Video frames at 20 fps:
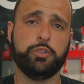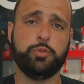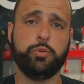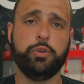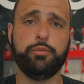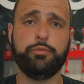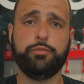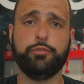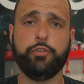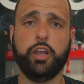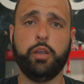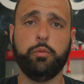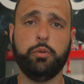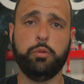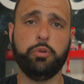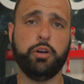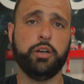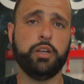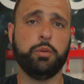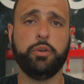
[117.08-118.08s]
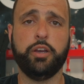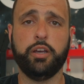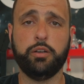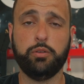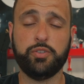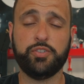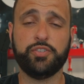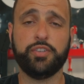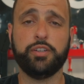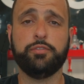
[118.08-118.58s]
between frame and body
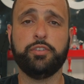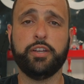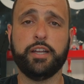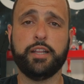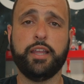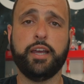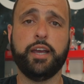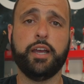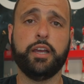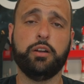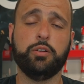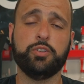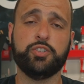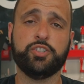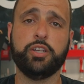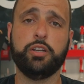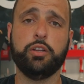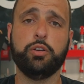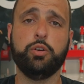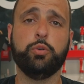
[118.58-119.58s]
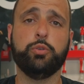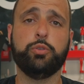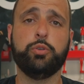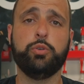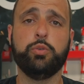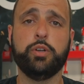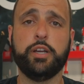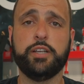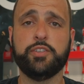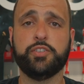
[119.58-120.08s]
panels, stuff like that, and I'll just kind of go
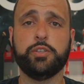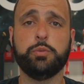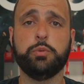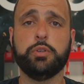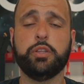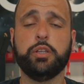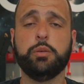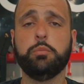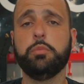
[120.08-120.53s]
through nicely with